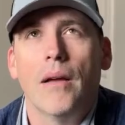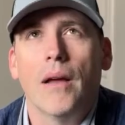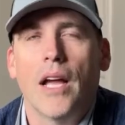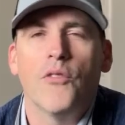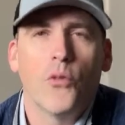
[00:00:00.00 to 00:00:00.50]

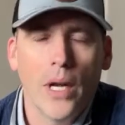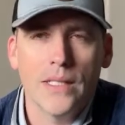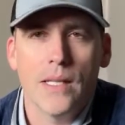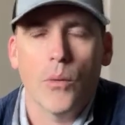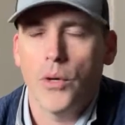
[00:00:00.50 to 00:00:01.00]
I had
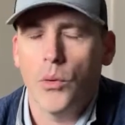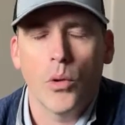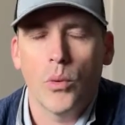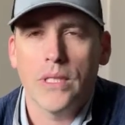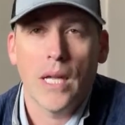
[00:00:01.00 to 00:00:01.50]
friends that were in
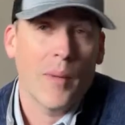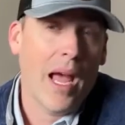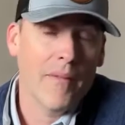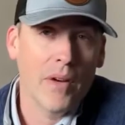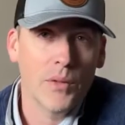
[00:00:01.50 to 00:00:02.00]
one time.
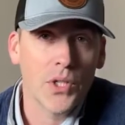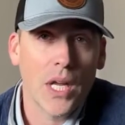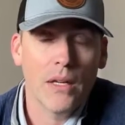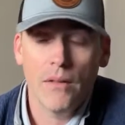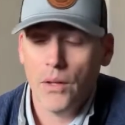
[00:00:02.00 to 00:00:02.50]
I've never
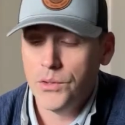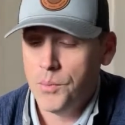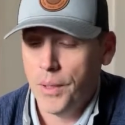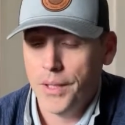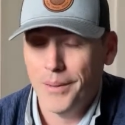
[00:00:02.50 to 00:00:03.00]
stayed in those,
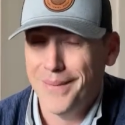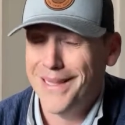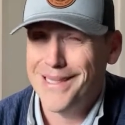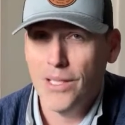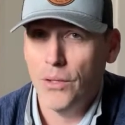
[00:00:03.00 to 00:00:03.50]
but
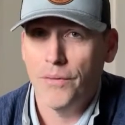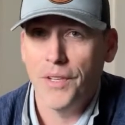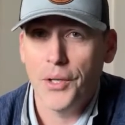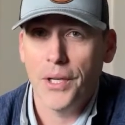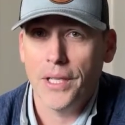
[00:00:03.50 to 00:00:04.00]
it's still a
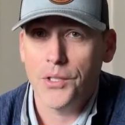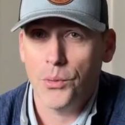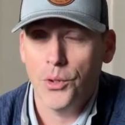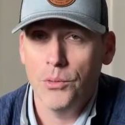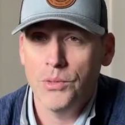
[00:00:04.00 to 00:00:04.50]
very nice
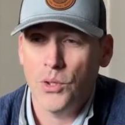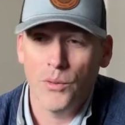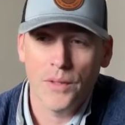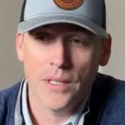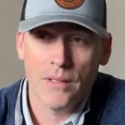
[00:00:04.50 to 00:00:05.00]
room. So
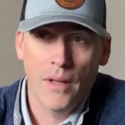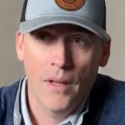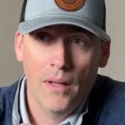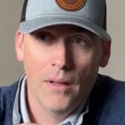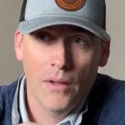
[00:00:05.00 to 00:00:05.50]
if it's
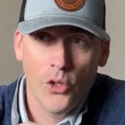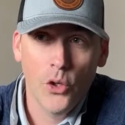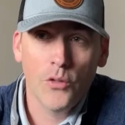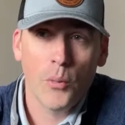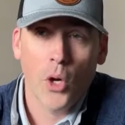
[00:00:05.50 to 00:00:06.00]

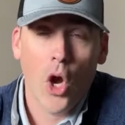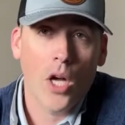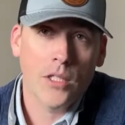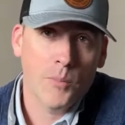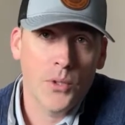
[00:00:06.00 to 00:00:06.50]
good from a
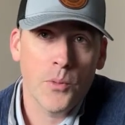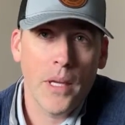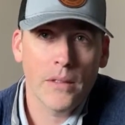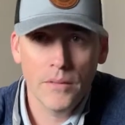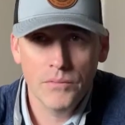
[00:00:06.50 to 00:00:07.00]
cost
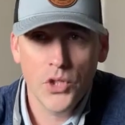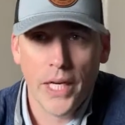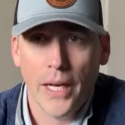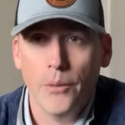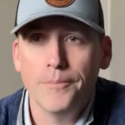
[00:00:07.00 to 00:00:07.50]
perspective, check
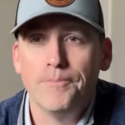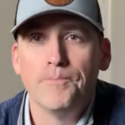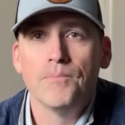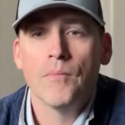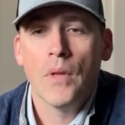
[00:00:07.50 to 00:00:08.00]
it out.
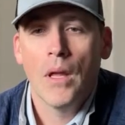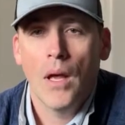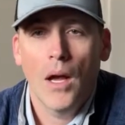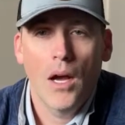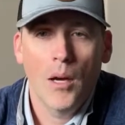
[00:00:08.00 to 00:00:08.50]

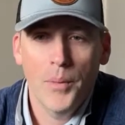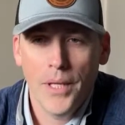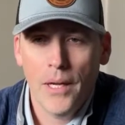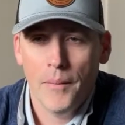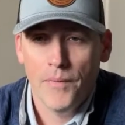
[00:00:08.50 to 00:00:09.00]
But
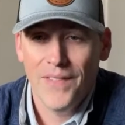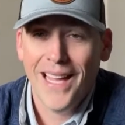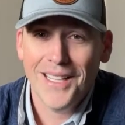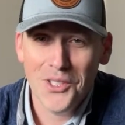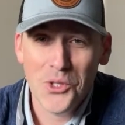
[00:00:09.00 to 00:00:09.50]
yeah,
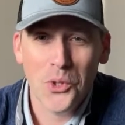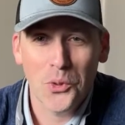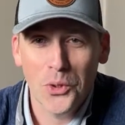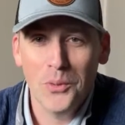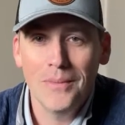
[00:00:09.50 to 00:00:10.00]
that is your
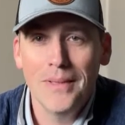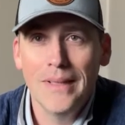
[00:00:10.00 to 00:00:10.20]
room,